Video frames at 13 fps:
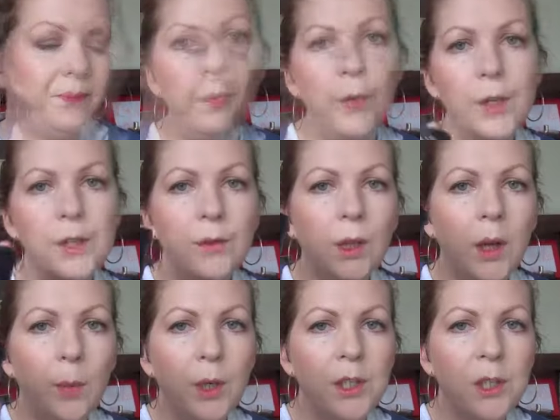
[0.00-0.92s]
First of all,
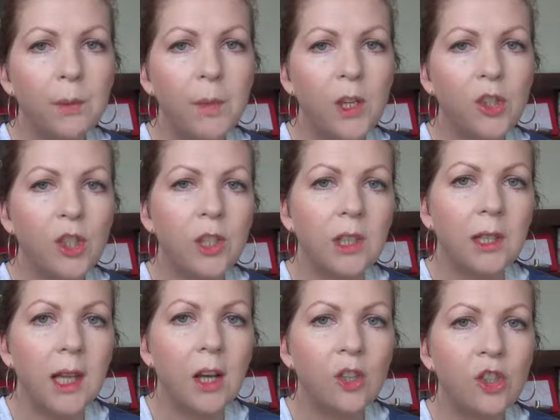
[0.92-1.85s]
I wanted to
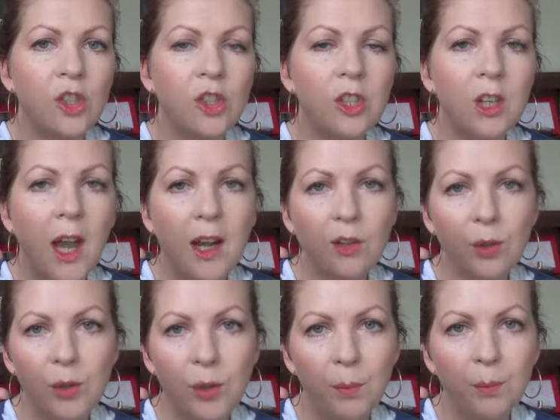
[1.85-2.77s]
mention Lush
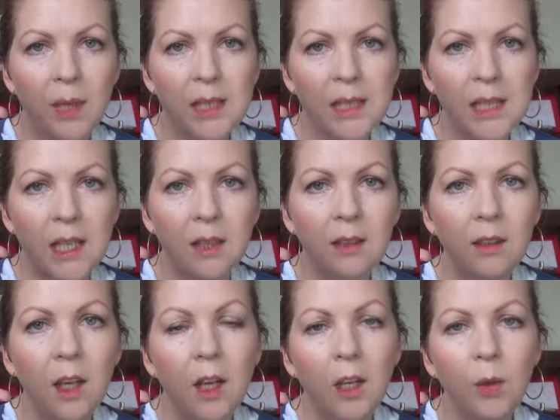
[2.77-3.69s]
Angels on Bare
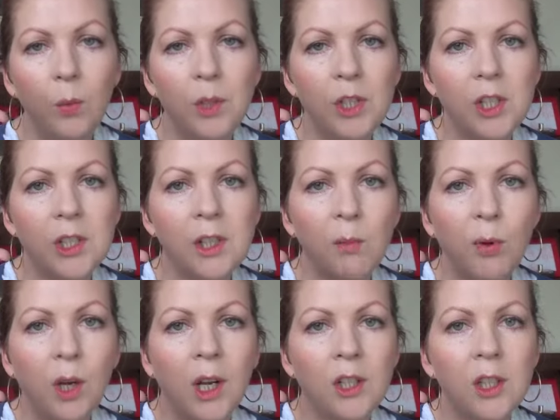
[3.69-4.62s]
Skin, which is a
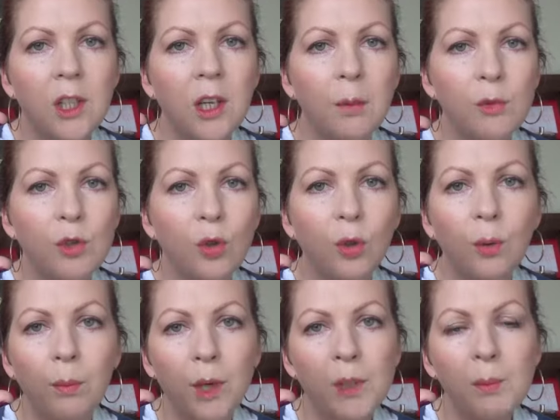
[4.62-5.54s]
product that I'm sure
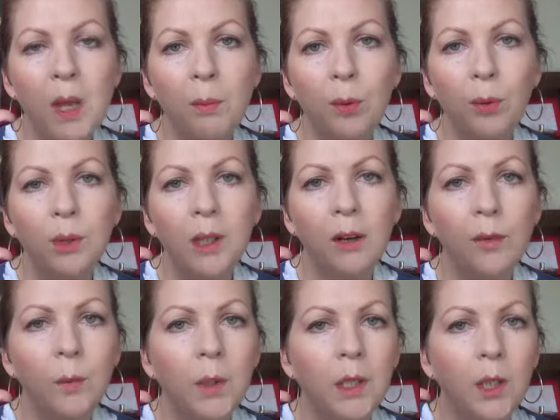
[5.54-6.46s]
most people are
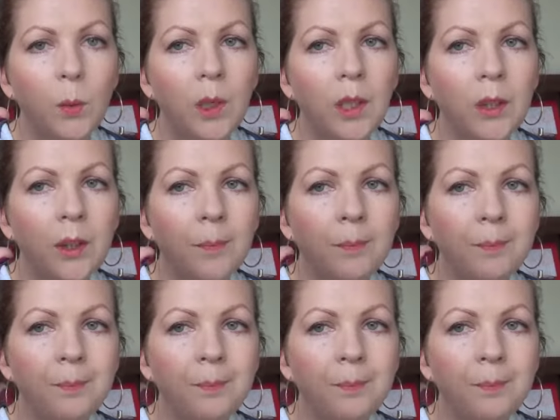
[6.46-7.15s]
familiar with.